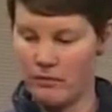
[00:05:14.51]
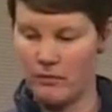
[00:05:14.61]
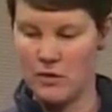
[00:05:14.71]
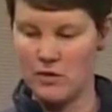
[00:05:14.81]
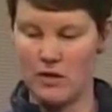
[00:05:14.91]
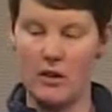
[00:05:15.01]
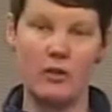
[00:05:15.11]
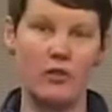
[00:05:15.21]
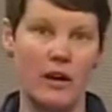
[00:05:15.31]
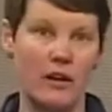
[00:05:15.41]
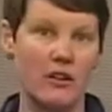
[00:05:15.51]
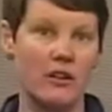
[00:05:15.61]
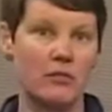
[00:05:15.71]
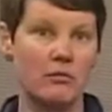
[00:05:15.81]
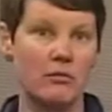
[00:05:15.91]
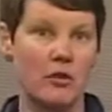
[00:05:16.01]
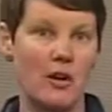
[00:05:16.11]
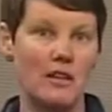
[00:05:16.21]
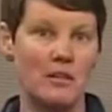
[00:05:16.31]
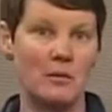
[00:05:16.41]
Use a grater and
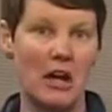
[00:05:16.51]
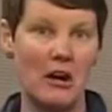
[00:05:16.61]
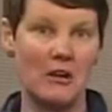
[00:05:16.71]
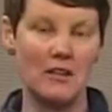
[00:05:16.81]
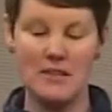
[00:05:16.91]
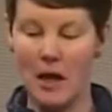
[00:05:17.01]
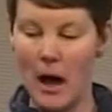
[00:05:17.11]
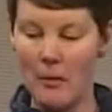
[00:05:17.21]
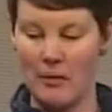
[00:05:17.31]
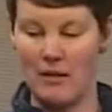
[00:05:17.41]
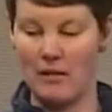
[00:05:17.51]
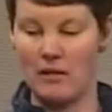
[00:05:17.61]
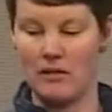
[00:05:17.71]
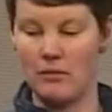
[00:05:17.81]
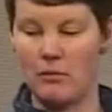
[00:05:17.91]
grate some carrots up, and